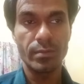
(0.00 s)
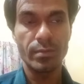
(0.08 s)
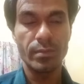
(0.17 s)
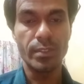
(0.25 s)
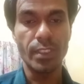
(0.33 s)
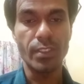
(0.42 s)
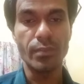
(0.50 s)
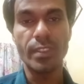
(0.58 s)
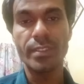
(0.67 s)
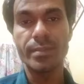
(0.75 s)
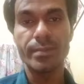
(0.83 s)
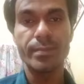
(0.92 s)
this one.
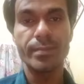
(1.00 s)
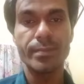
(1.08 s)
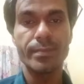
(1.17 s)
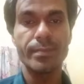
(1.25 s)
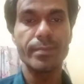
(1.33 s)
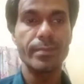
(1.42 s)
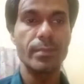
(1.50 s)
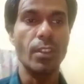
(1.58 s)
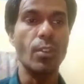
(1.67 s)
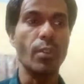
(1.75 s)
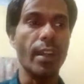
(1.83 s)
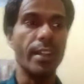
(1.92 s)

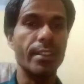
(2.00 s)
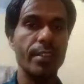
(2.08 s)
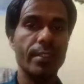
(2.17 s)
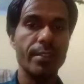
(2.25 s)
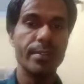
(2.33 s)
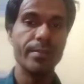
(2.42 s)
Look at this.